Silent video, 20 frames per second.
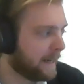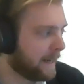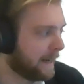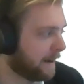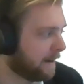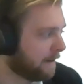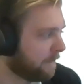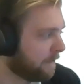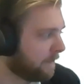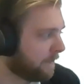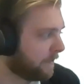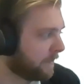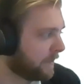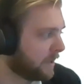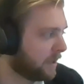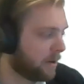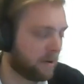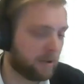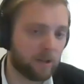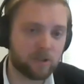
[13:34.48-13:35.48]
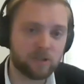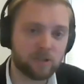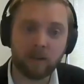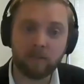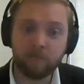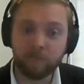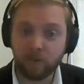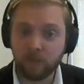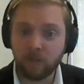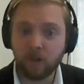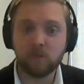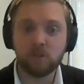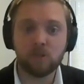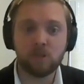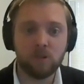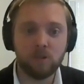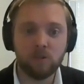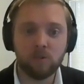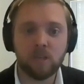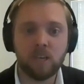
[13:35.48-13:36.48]
it looks like for
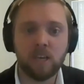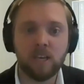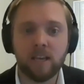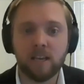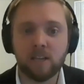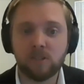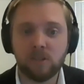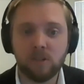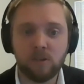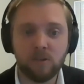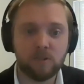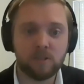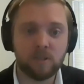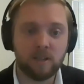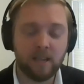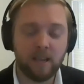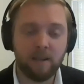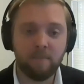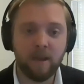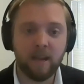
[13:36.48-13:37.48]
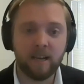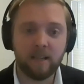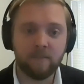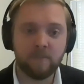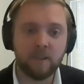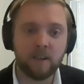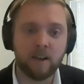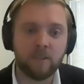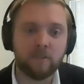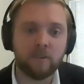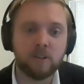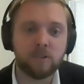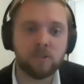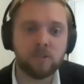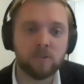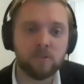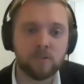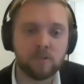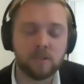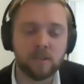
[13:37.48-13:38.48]
those two key issues and many of the other
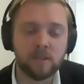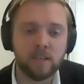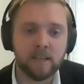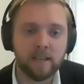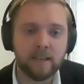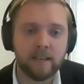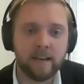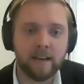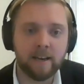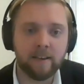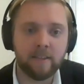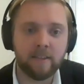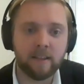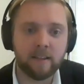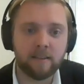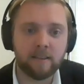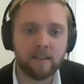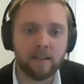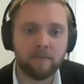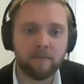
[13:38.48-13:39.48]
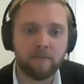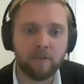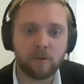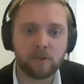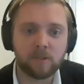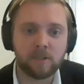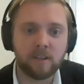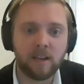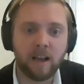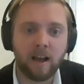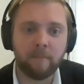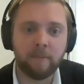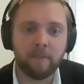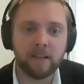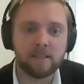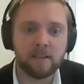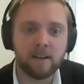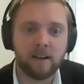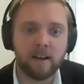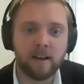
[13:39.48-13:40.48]
issues that folks had
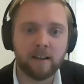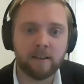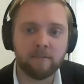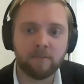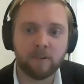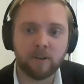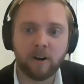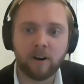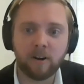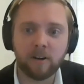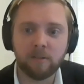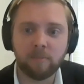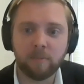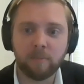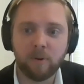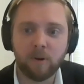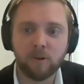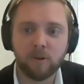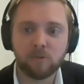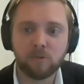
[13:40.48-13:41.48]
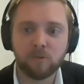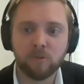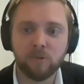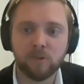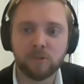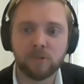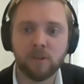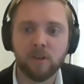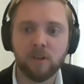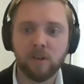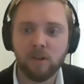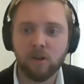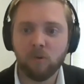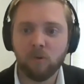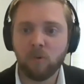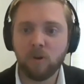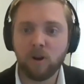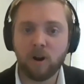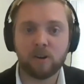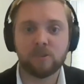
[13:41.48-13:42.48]
commented on regarding the proposed rules,
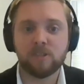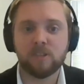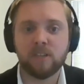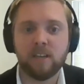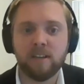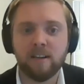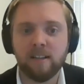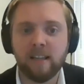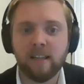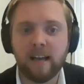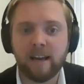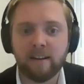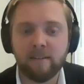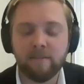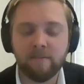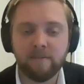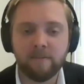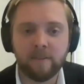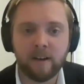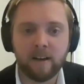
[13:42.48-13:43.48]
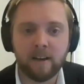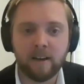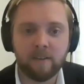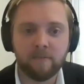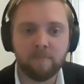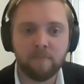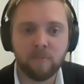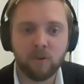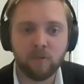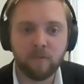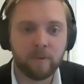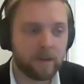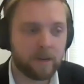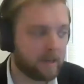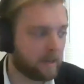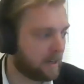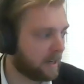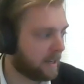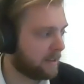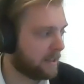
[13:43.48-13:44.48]
we are seeing a lot of movement
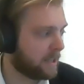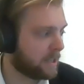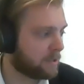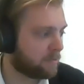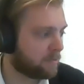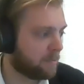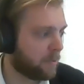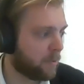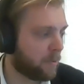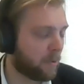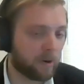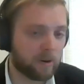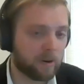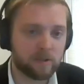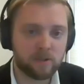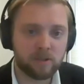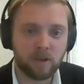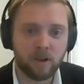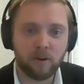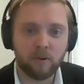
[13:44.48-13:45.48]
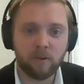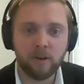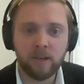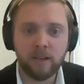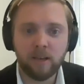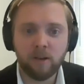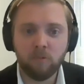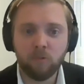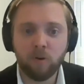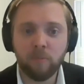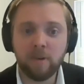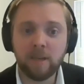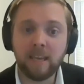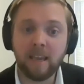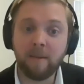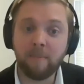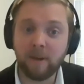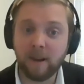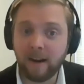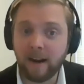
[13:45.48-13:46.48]
in this report. So we'll be
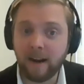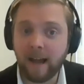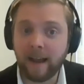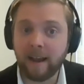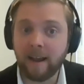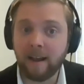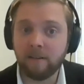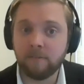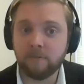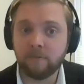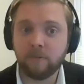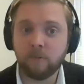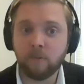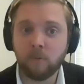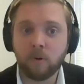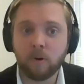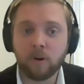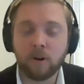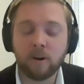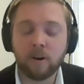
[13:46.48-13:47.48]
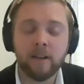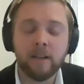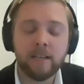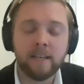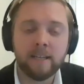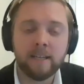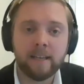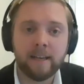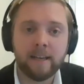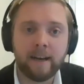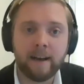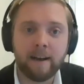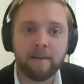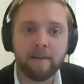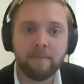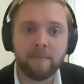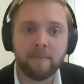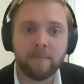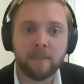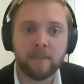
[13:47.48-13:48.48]
keeping an eye out for
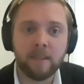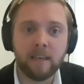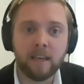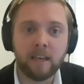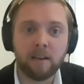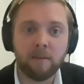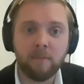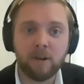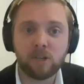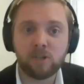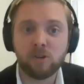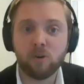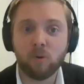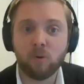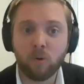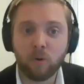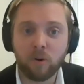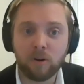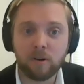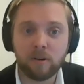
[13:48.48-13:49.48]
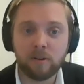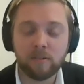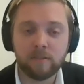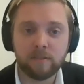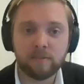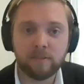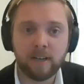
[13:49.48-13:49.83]
the commission order